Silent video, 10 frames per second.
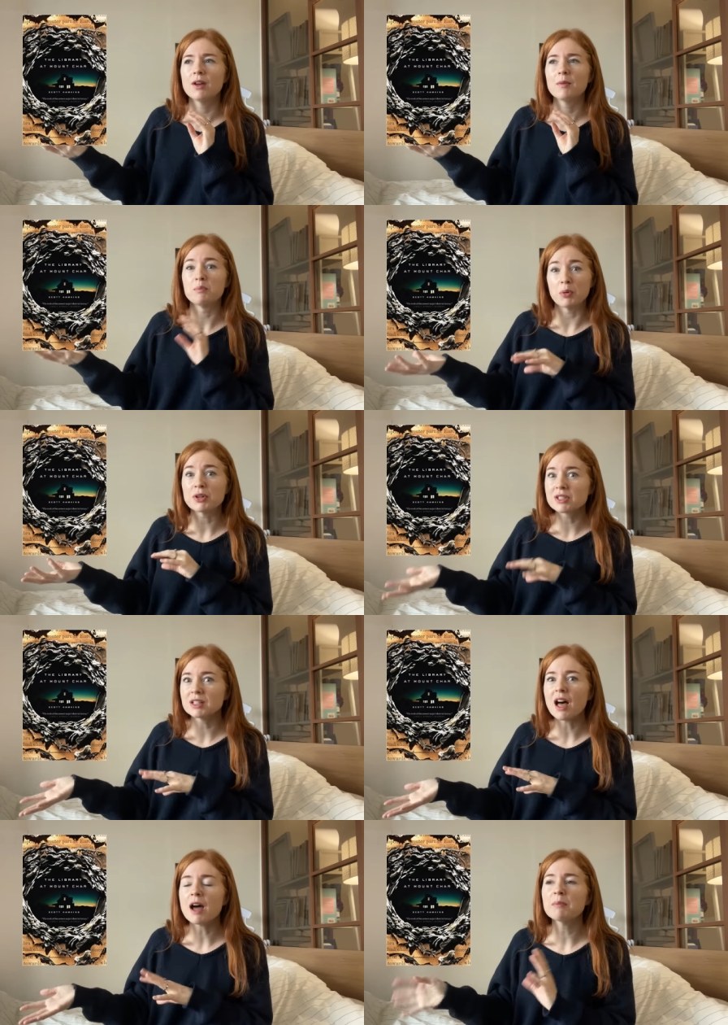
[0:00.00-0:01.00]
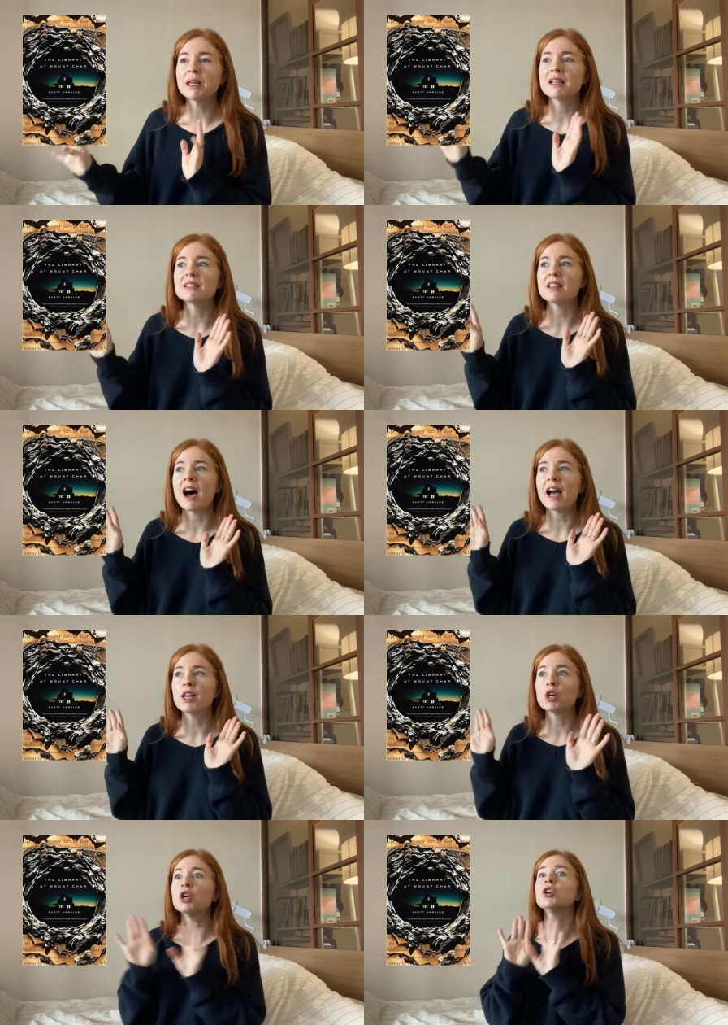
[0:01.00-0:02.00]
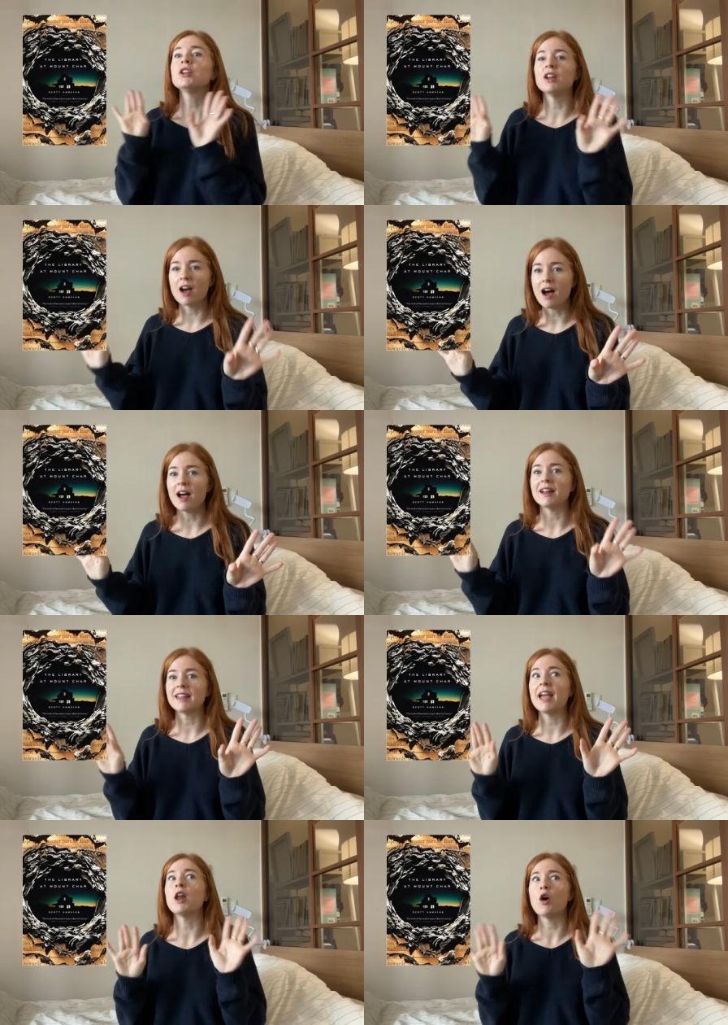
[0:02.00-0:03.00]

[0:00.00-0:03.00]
books a lot, because I could not get